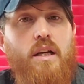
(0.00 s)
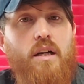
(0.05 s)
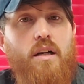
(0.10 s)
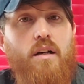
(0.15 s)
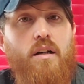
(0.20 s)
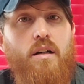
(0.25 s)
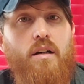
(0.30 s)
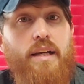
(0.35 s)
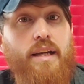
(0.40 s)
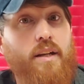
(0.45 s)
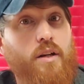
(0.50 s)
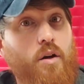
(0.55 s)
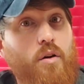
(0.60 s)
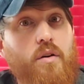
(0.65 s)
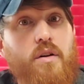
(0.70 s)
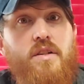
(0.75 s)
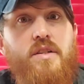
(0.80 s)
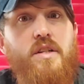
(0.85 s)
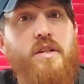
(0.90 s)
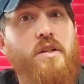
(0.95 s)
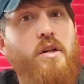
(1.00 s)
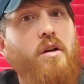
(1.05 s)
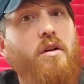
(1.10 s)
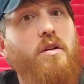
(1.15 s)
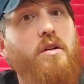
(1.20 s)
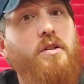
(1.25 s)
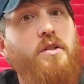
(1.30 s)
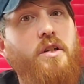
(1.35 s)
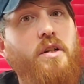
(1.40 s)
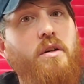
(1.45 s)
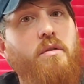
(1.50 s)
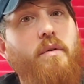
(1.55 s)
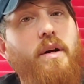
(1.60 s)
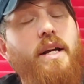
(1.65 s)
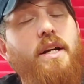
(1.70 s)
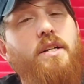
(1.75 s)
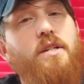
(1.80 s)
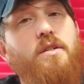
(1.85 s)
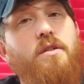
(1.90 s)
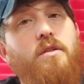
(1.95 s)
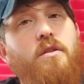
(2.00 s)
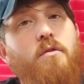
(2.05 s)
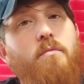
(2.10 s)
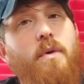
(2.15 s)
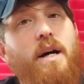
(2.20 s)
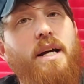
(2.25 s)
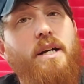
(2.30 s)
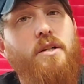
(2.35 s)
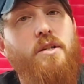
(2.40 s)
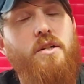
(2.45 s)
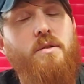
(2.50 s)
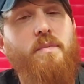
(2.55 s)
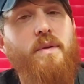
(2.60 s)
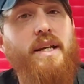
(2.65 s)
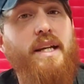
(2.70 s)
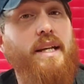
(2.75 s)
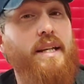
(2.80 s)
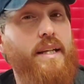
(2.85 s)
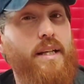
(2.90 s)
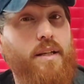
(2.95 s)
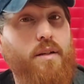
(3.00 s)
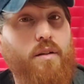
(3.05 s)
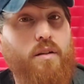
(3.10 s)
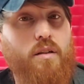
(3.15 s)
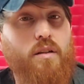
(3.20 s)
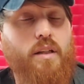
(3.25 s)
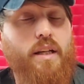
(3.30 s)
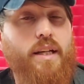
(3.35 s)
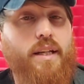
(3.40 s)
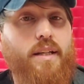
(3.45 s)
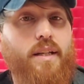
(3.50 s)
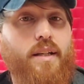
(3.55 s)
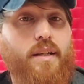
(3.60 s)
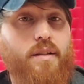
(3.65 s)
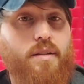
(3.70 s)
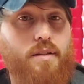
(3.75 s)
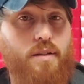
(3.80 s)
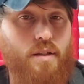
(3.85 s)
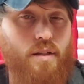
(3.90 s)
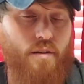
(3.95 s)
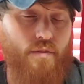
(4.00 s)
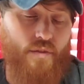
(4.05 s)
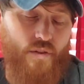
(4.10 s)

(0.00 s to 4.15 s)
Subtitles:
Encourage the younger generation who might just be getting into collecting and stuff.